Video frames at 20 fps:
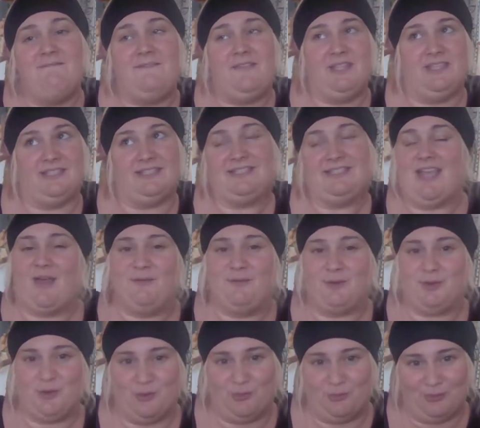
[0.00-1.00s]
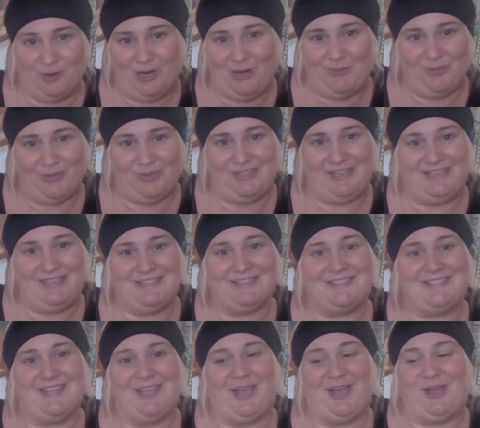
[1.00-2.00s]
philosophical
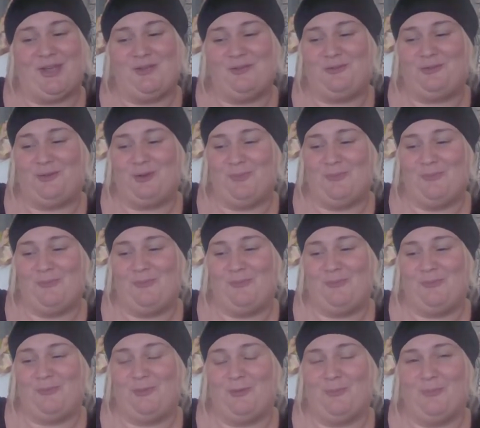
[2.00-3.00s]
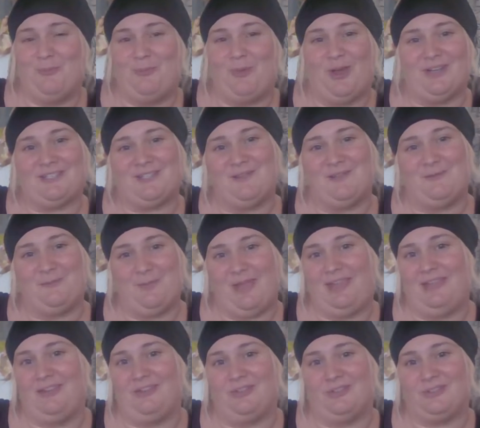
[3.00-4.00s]
ramblings uh, from from parts of
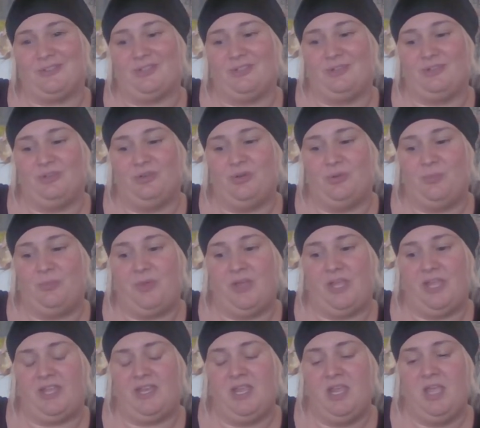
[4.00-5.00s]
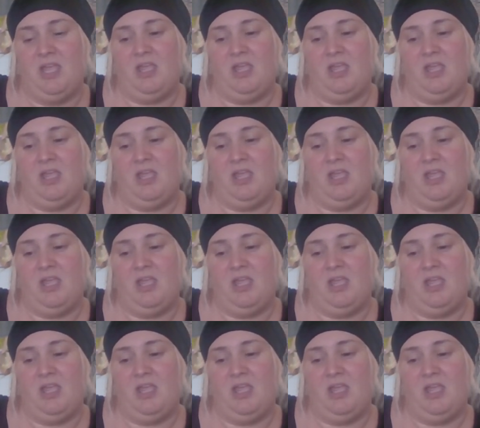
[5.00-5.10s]
my inner circle, but